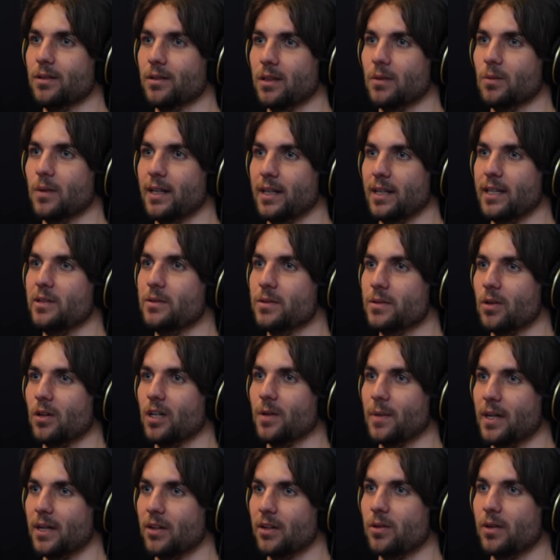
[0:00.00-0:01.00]
the way that he was
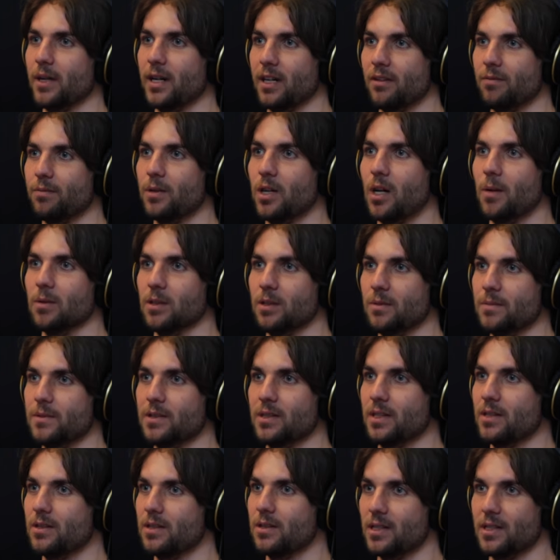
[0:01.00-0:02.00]
talking about creative problems
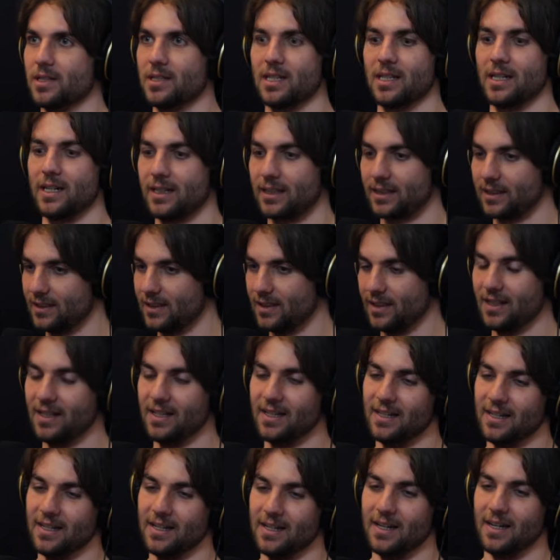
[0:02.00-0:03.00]
and just like, I
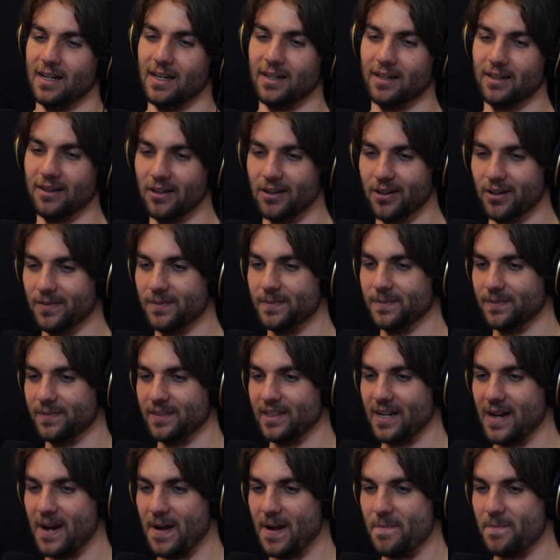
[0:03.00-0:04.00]
don't know.
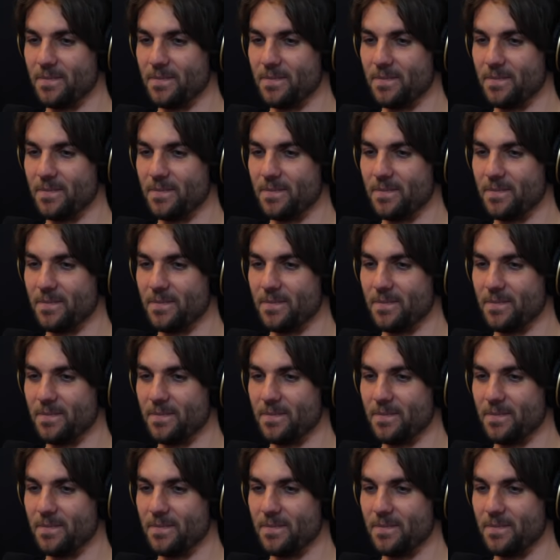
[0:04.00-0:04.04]
Yeah,